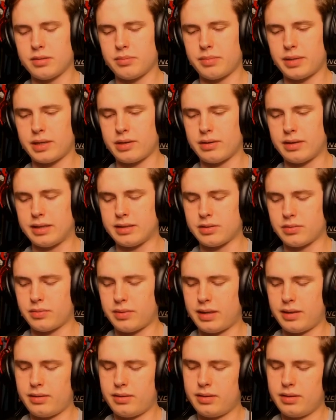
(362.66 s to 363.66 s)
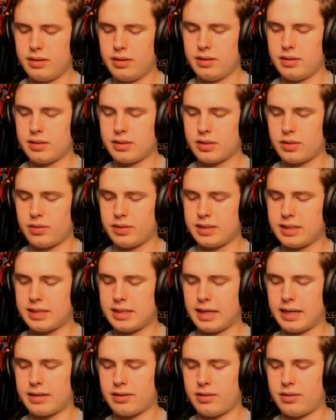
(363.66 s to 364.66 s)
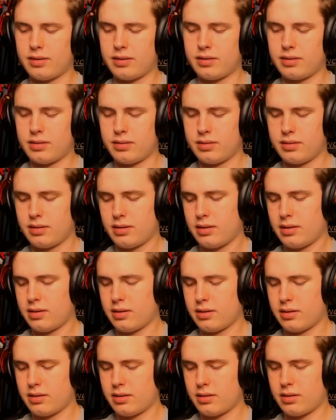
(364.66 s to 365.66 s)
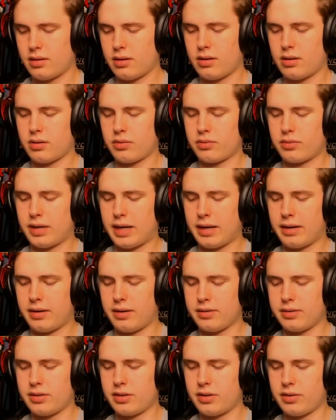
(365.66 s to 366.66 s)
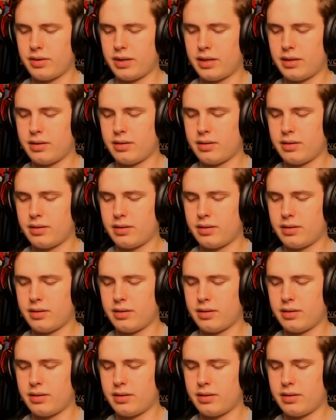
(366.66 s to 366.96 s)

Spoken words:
barrel as well. Let's go and cycle right onto it.